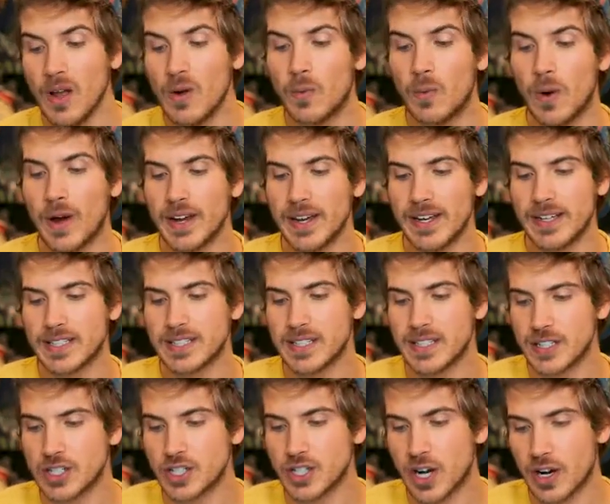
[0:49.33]
What is
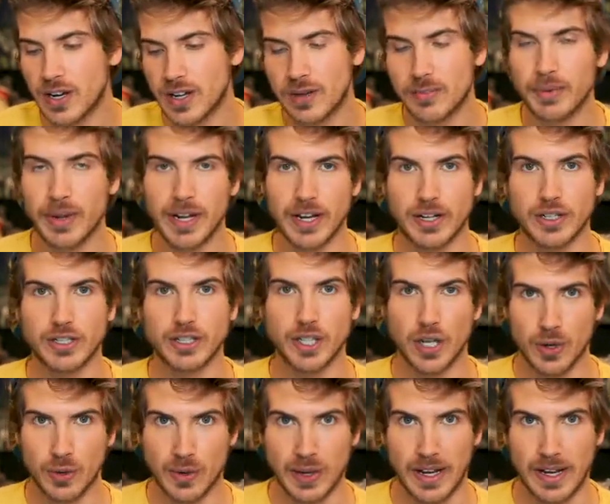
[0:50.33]
the starting player
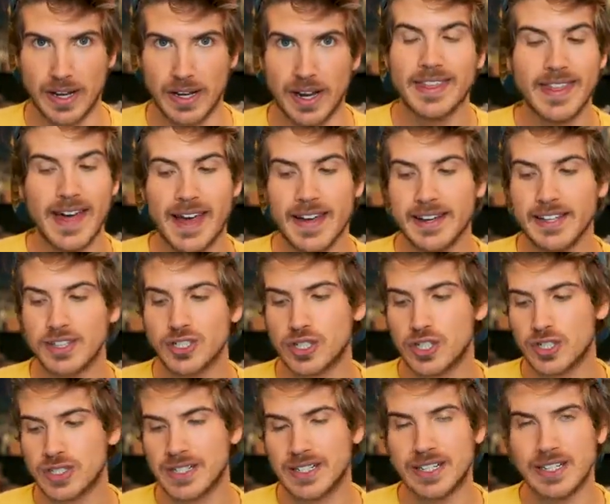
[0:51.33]
token? That is
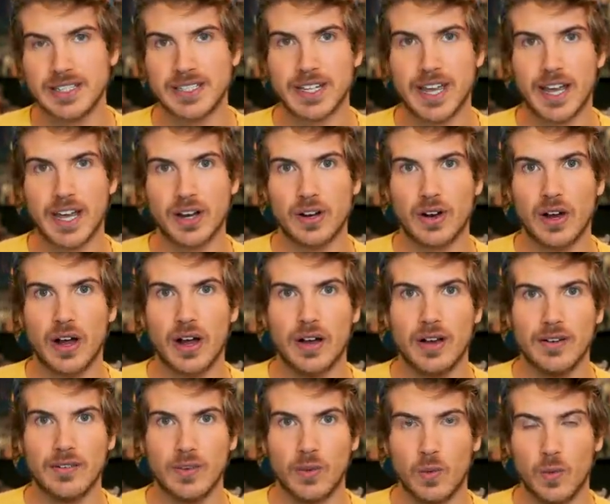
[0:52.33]
just an indicator
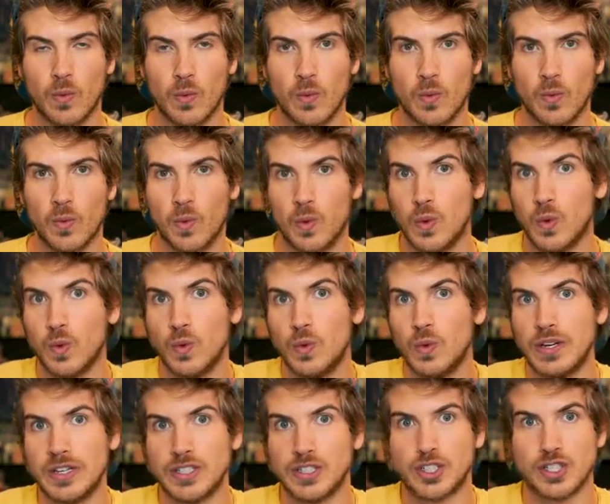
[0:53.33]
of
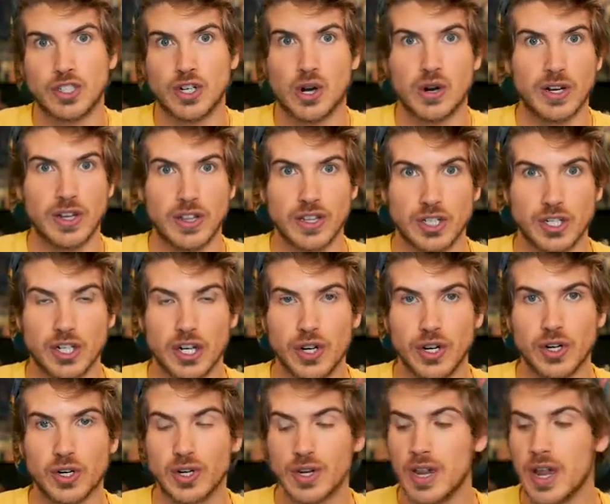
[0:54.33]
who is starting the
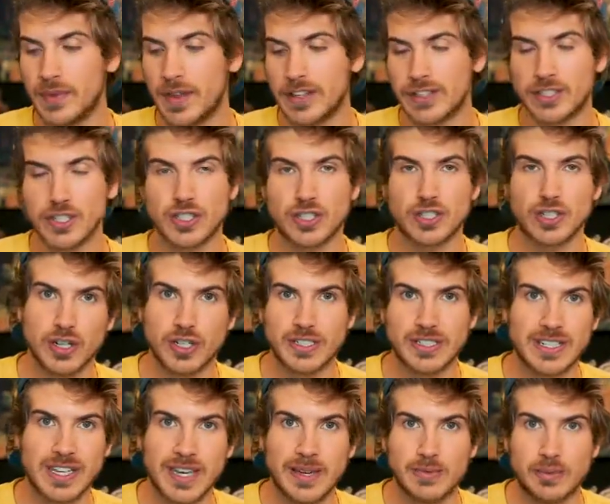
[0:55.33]
turn. It's just
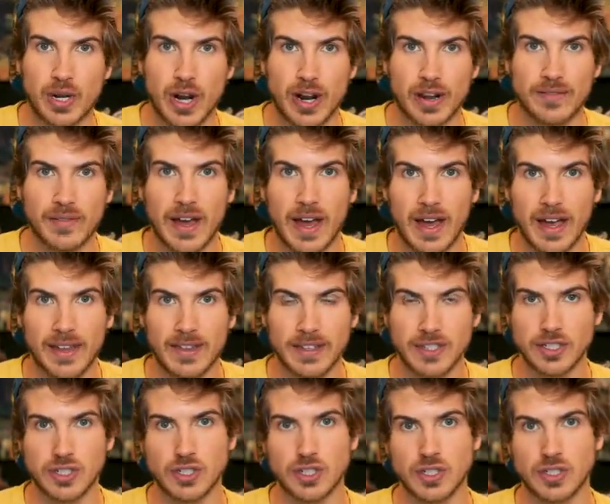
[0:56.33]
good to keep track of that, and
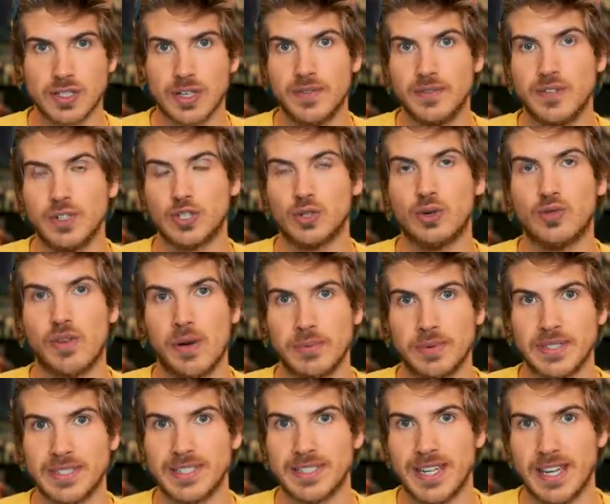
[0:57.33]
this is just a visual
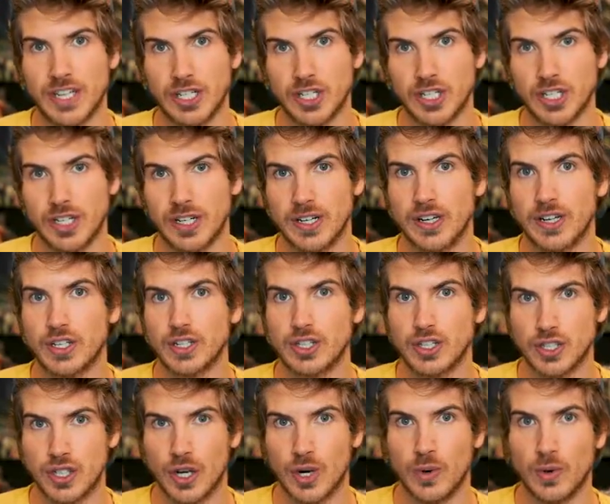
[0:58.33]
representation
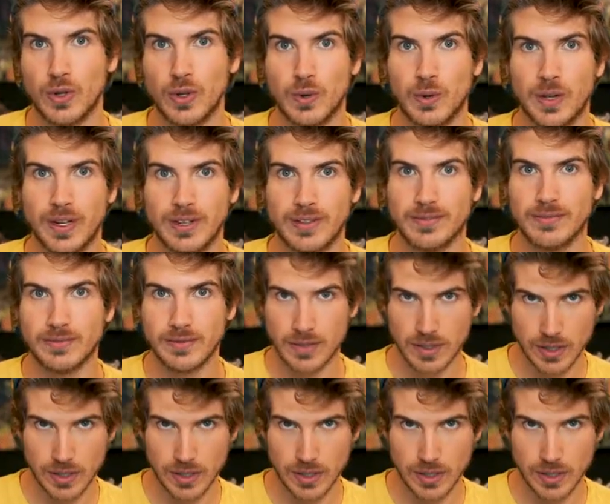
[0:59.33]
so you can